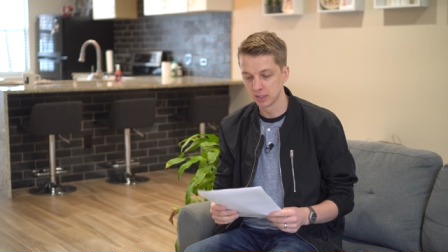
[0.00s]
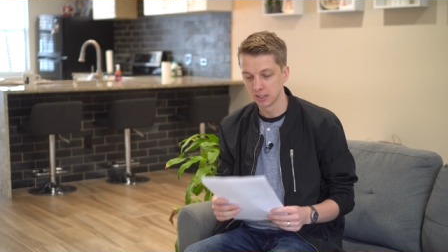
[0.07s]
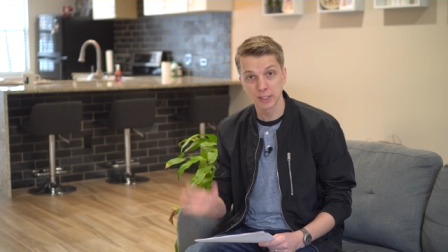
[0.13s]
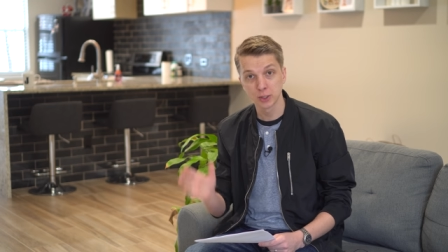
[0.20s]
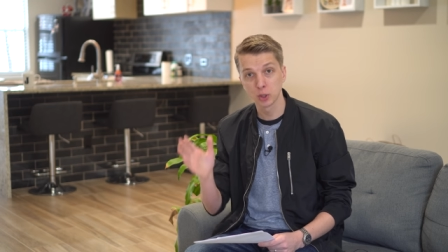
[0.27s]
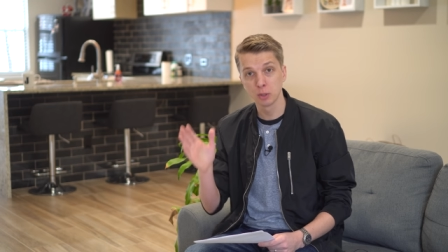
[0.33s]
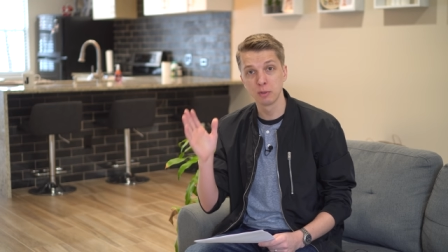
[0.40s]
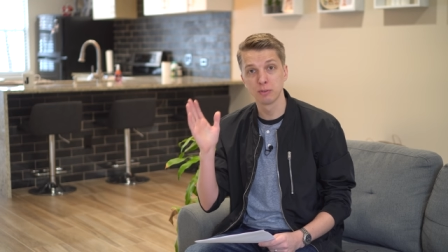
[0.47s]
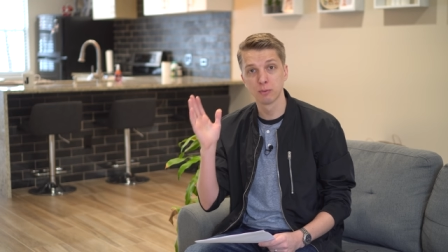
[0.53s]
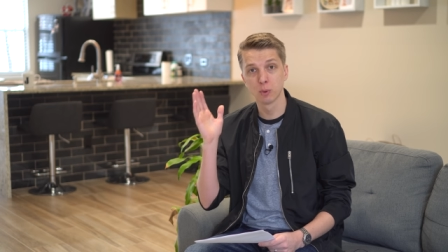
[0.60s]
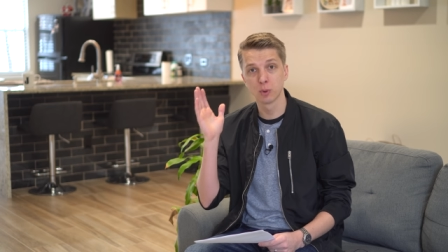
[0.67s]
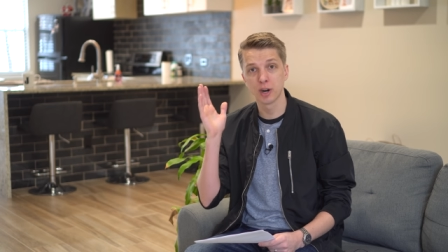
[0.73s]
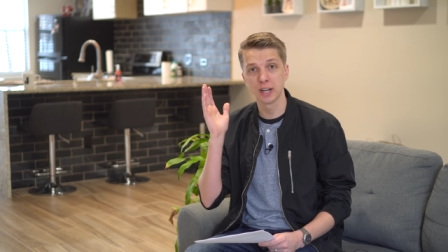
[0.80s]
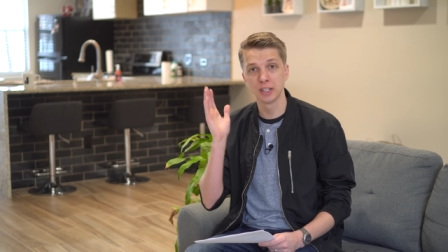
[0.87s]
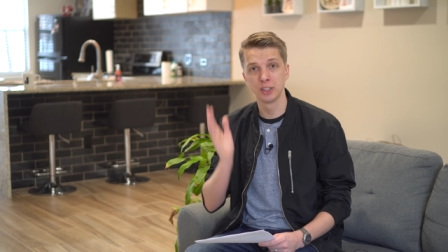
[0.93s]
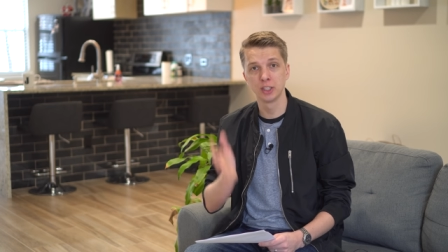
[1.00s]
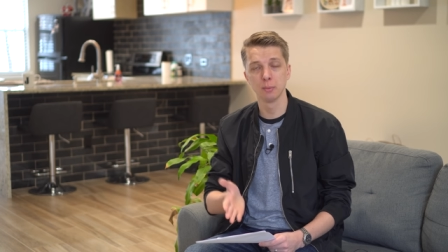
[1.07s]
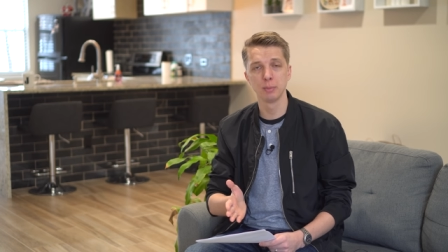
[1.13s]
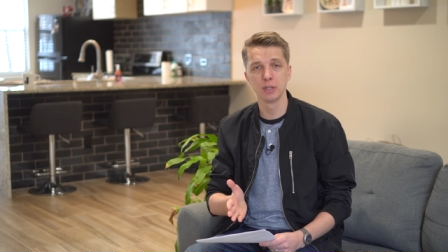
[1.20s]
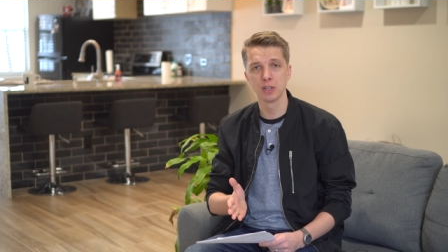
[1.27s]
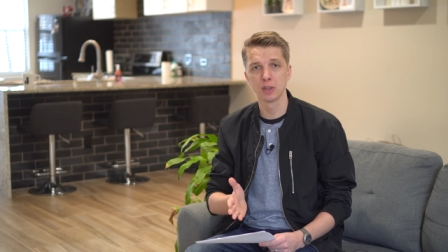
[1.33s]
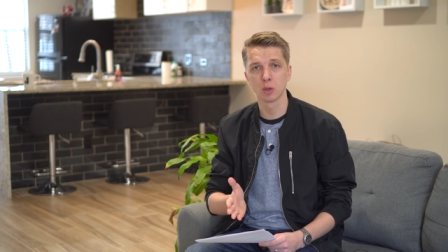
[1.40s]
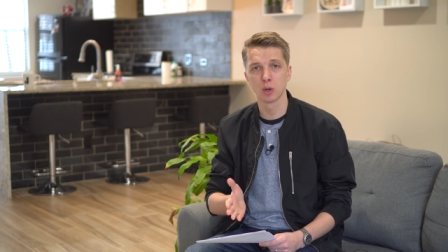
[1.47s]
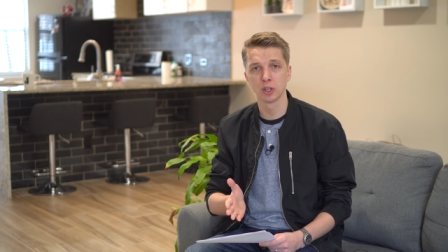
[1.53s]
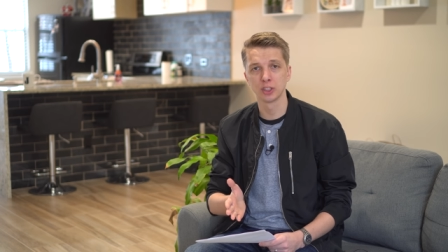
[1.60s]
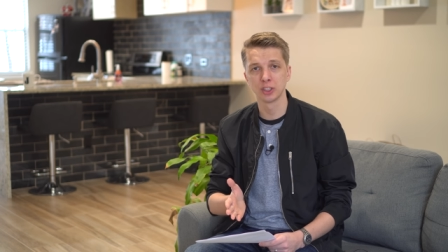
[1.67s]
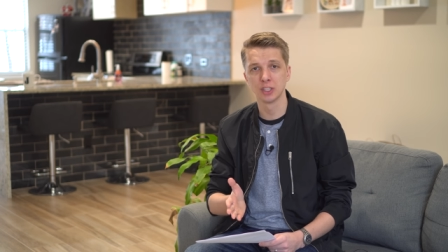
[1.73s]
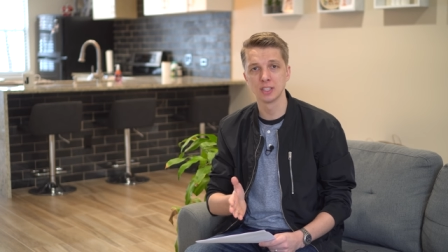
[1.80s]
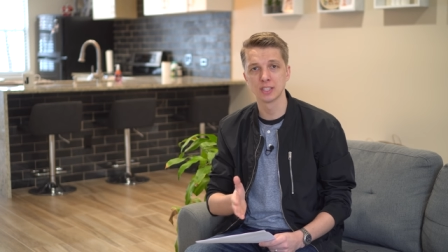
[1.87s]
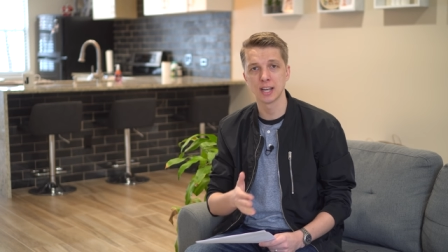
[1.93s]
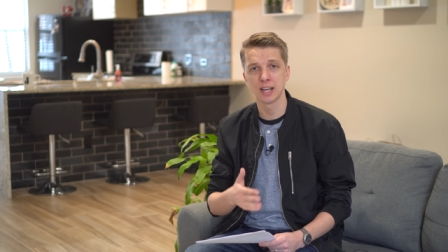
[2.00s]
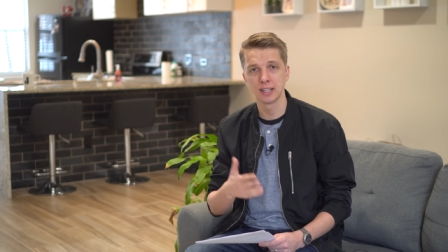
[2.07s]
Actually, before I jump into the questions,